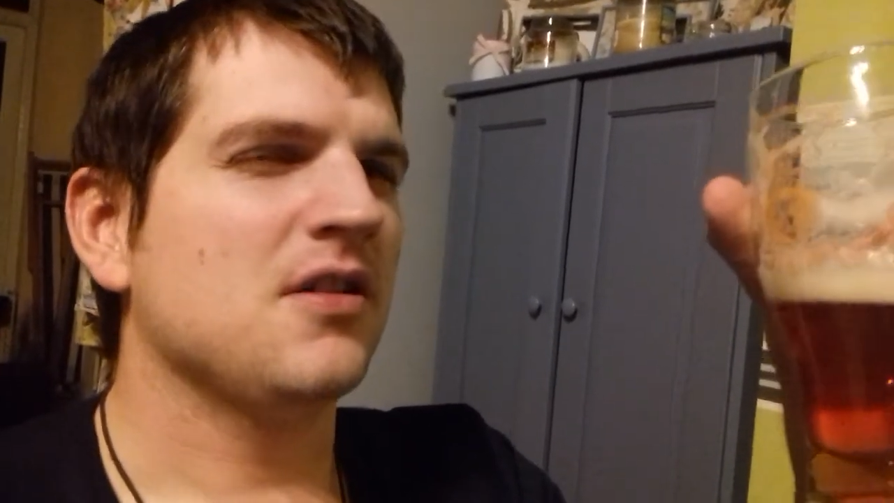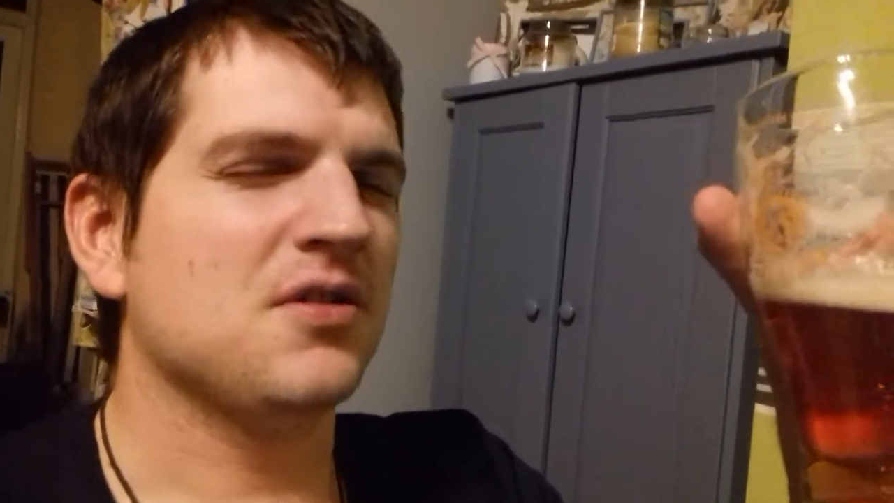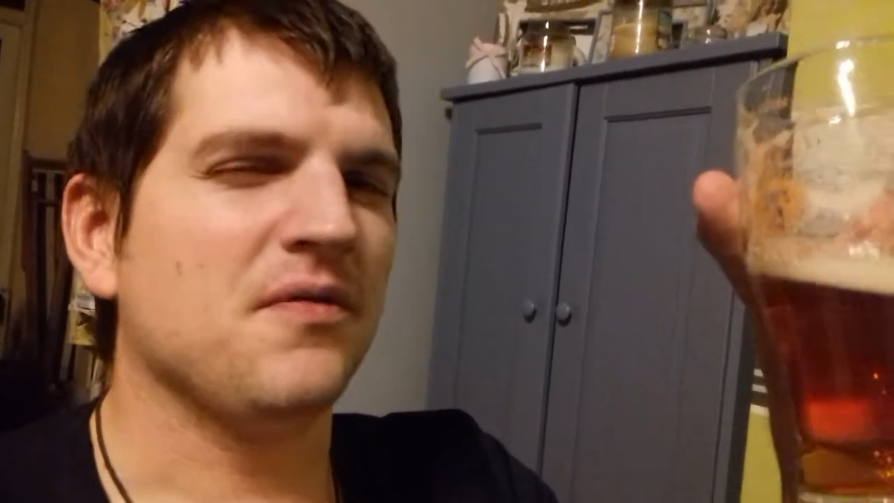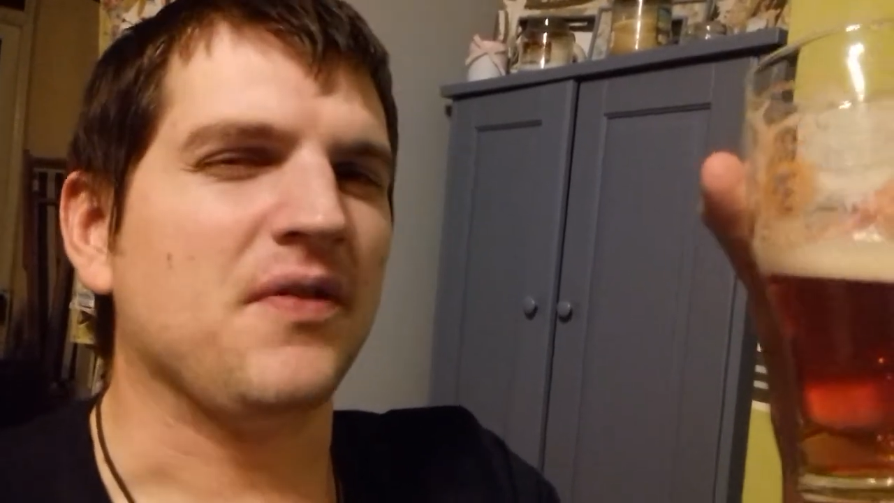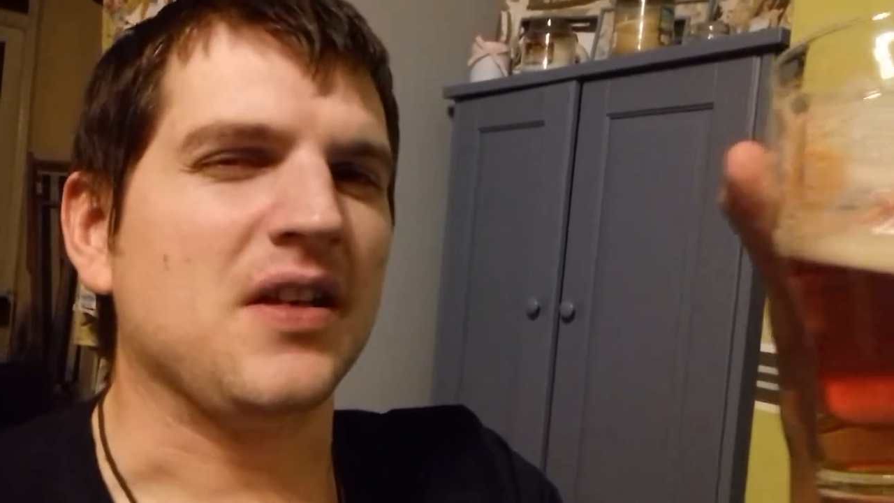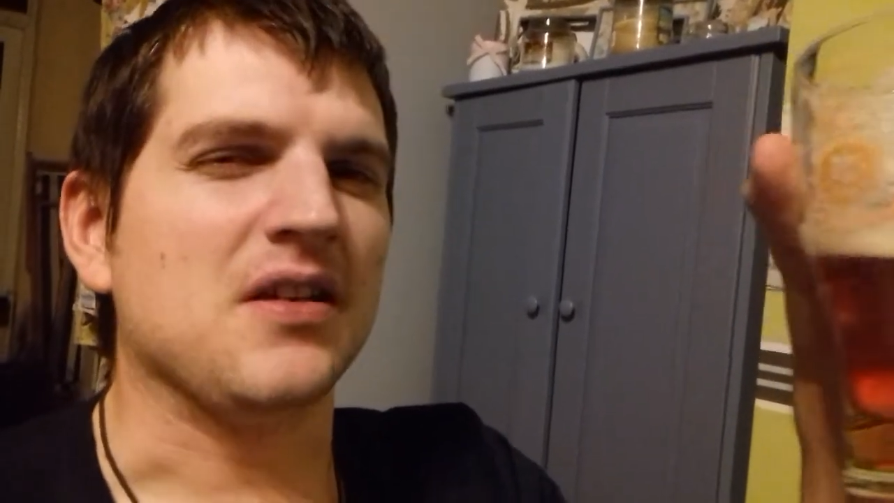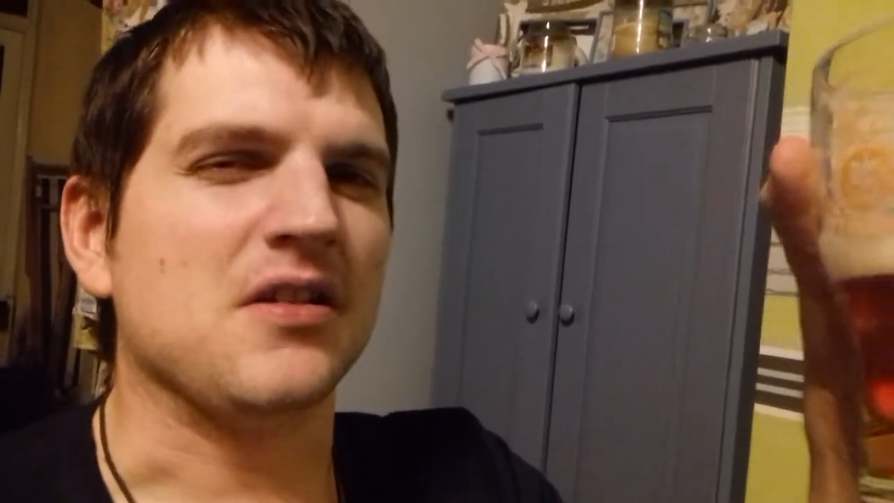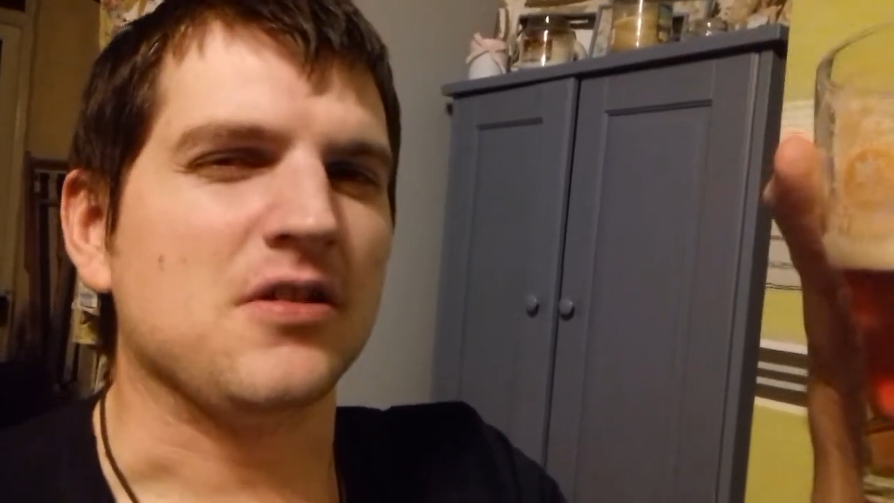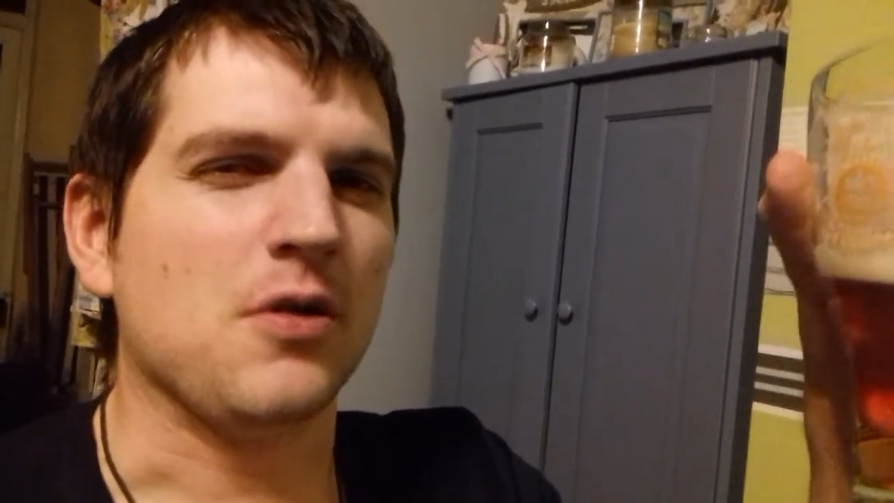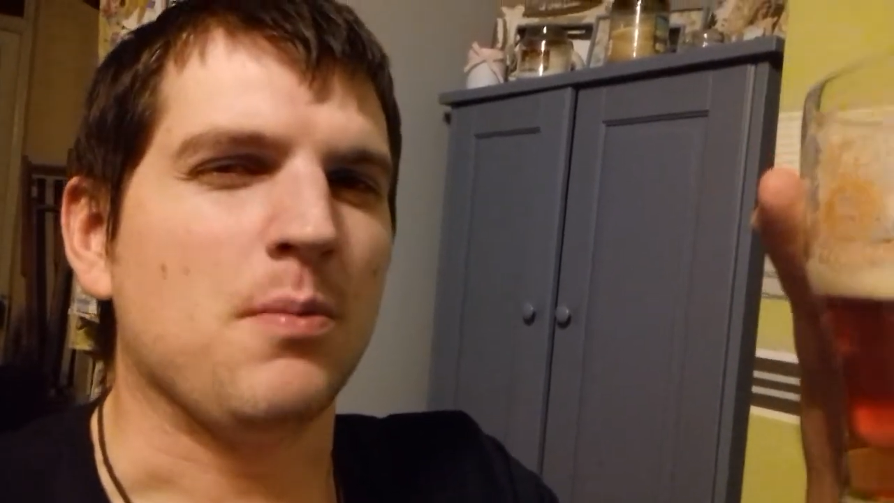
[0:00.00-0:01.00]
something to
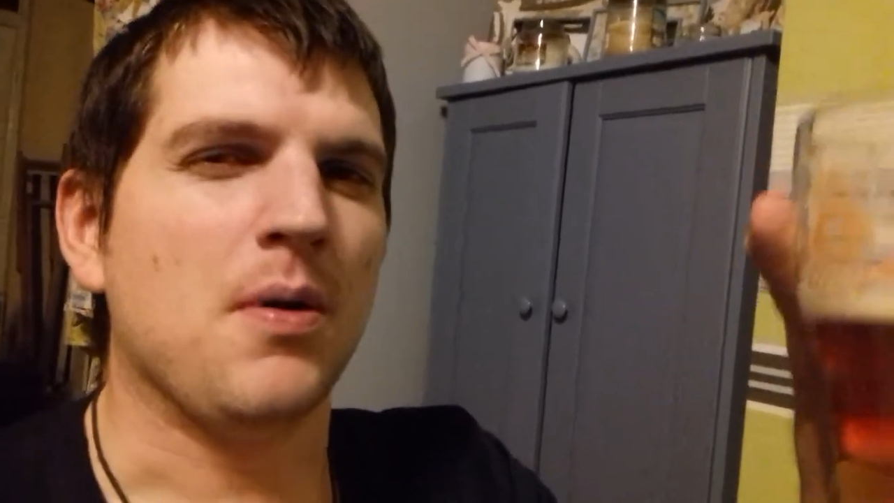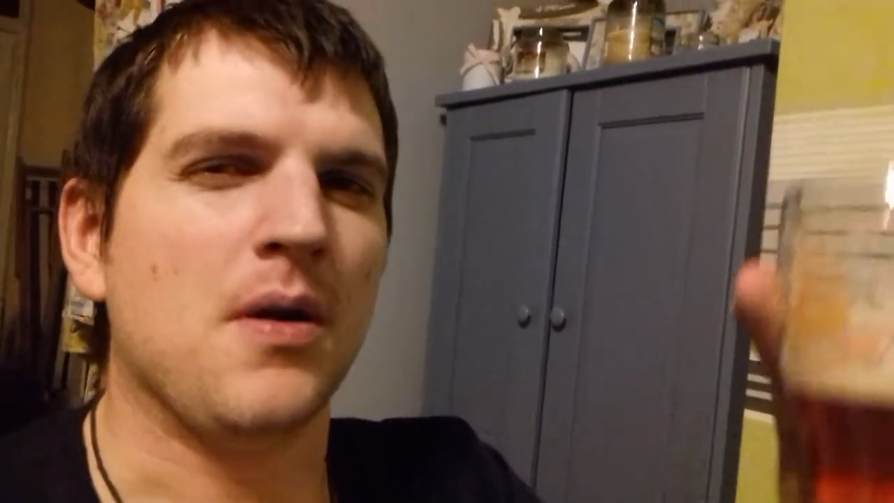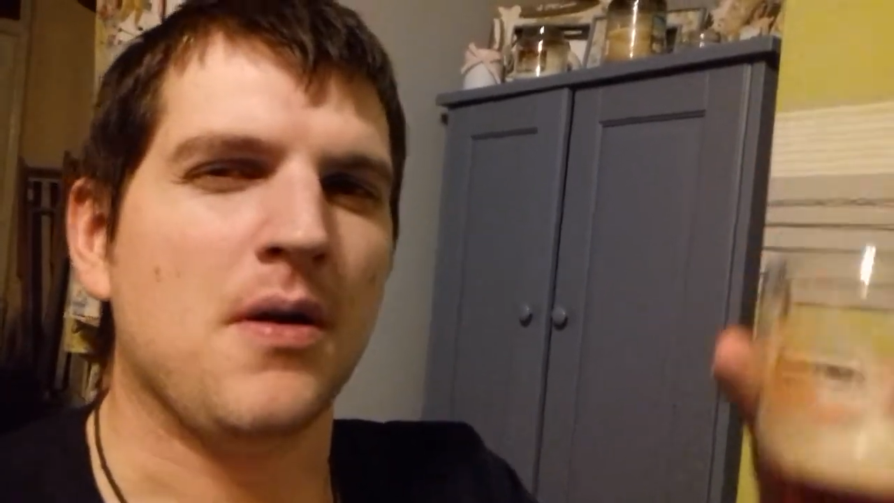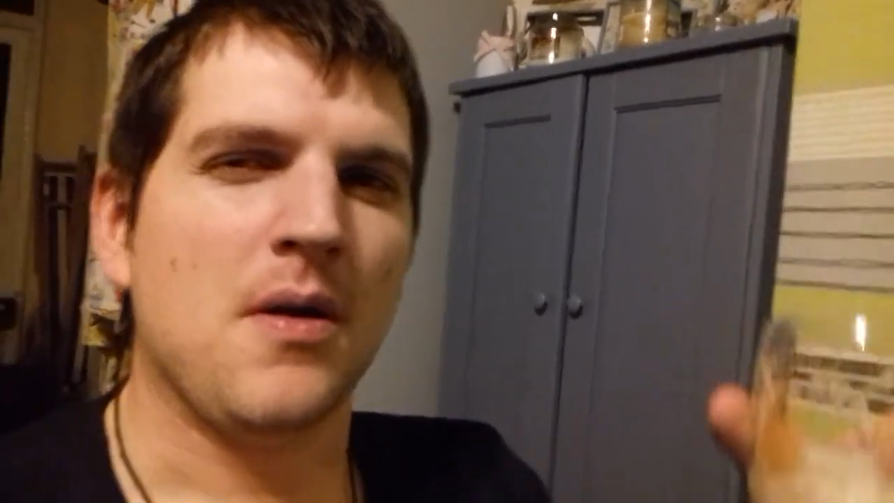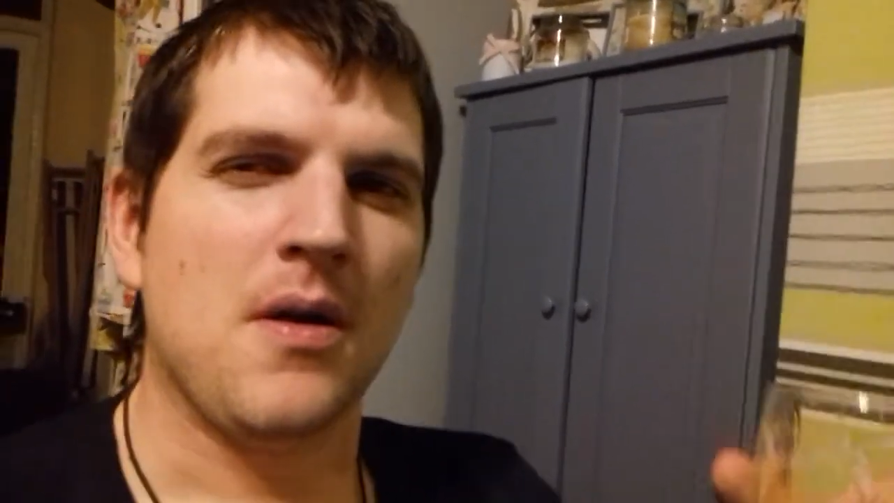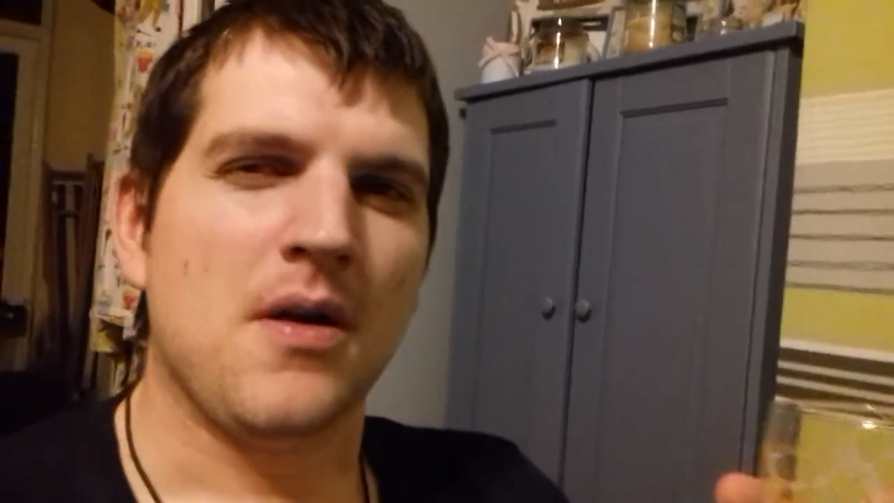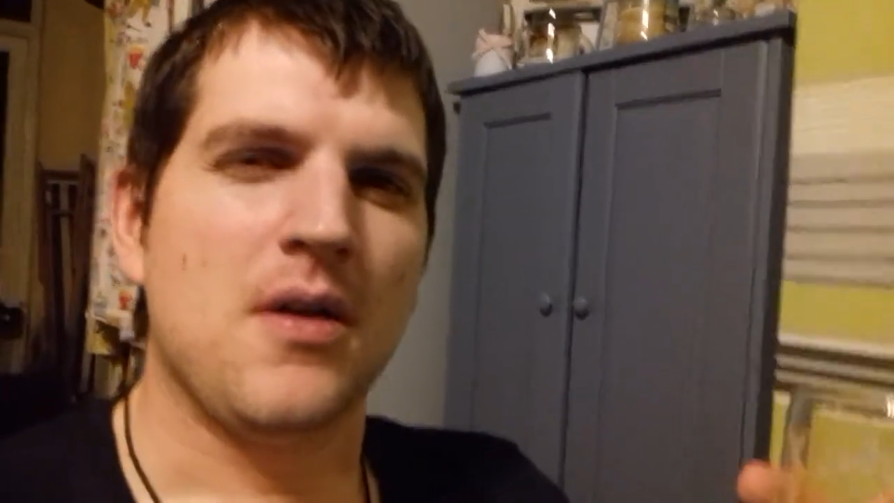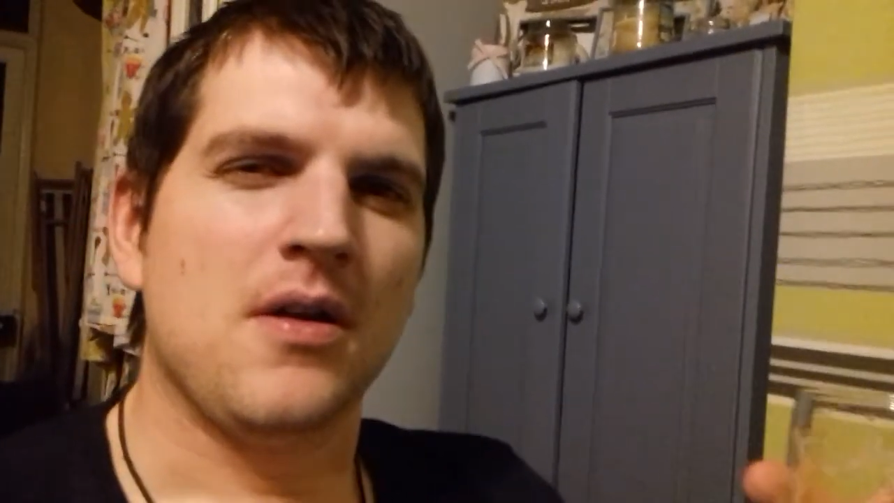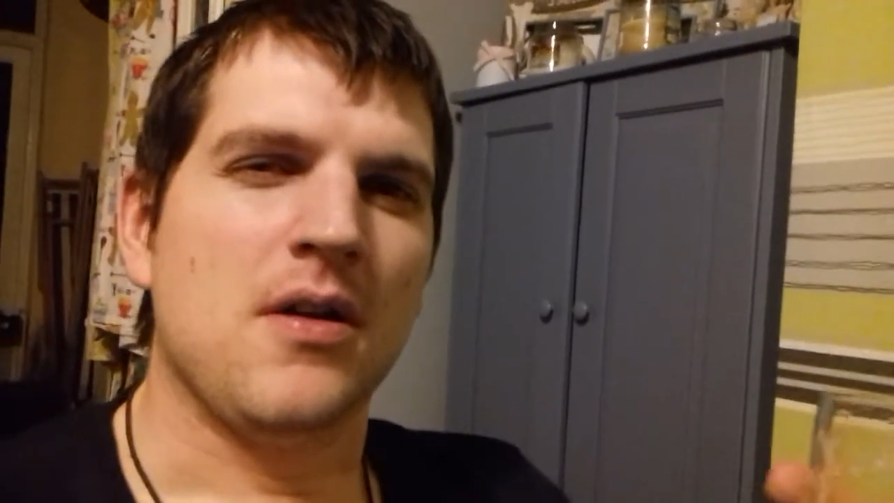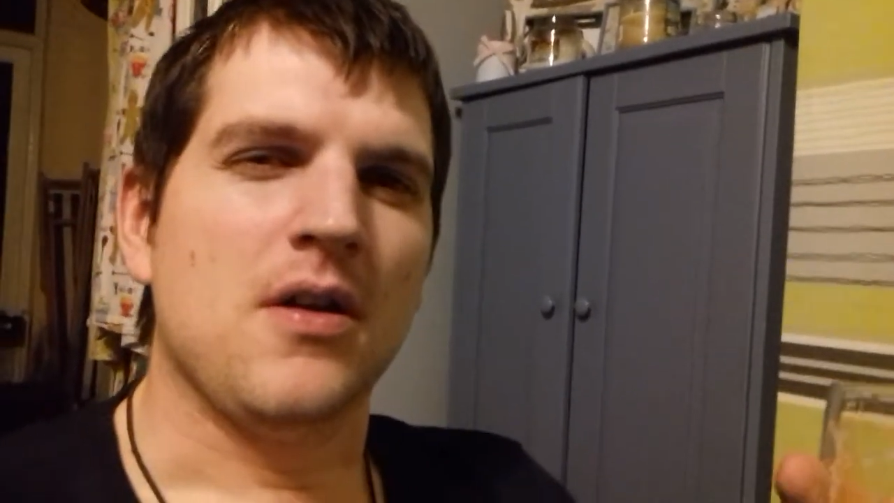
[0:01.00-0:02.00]
sup.
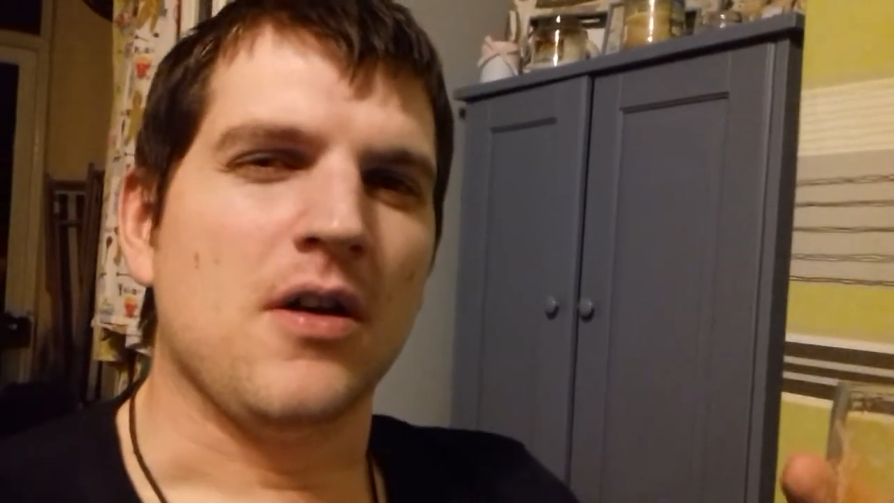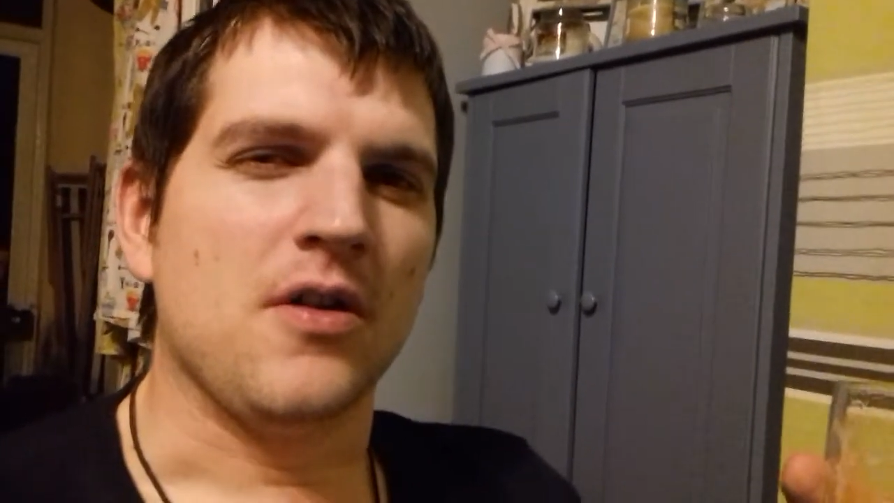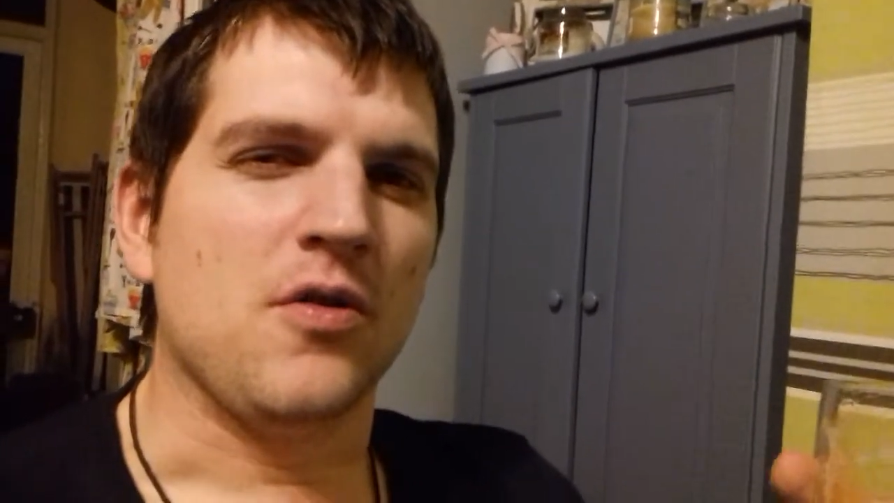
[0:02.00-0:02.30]
An